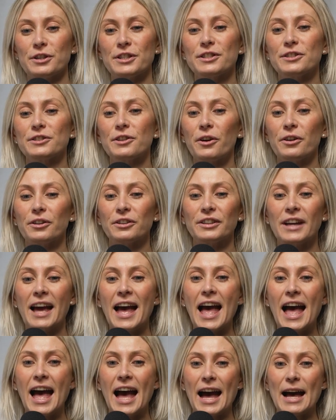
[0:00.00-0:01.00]
So
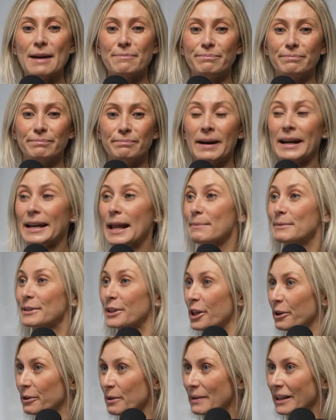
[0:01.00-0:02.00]
my name's
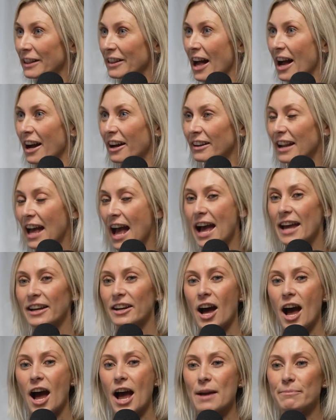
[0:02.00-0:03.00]
Chloe McLeod and
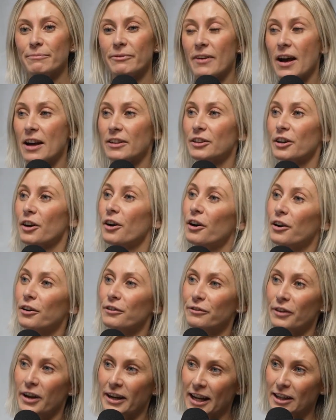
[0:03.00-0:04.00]
I'm founder
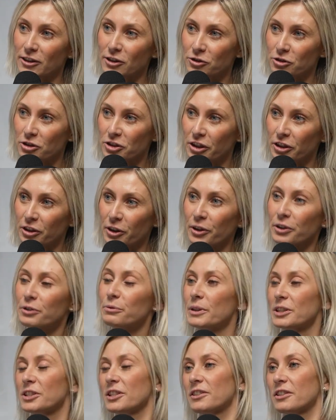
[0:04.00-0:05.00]
of Verde Nutrition Co,
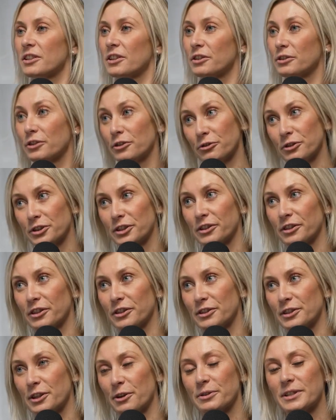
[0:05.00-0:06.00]
which is a nutrition
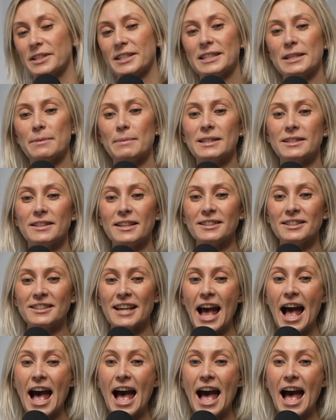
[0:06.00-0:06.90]
consultancy business.